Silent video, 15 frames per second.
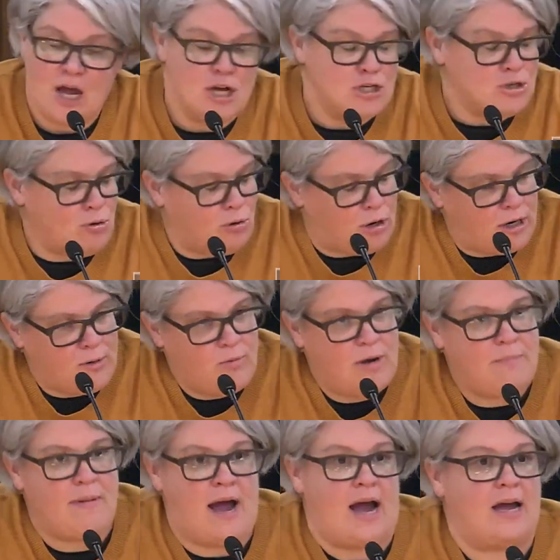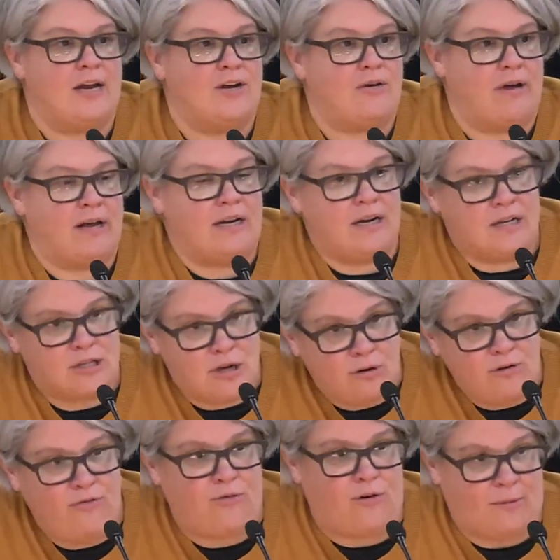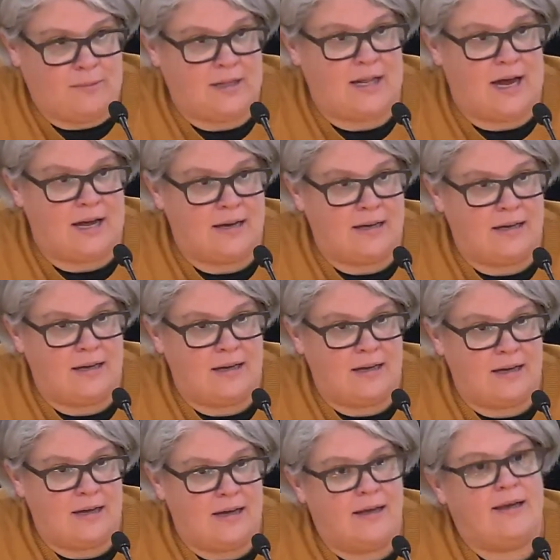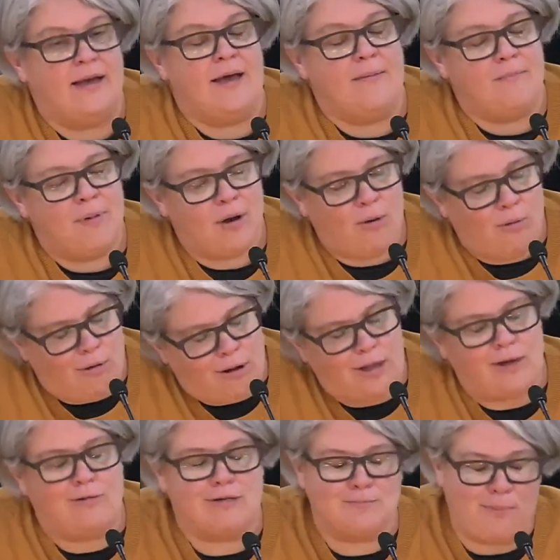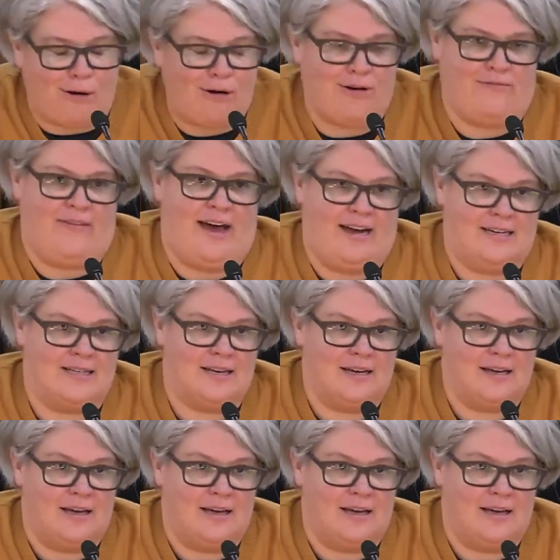So Oregon went back and created its own formula, but QALY was part of that.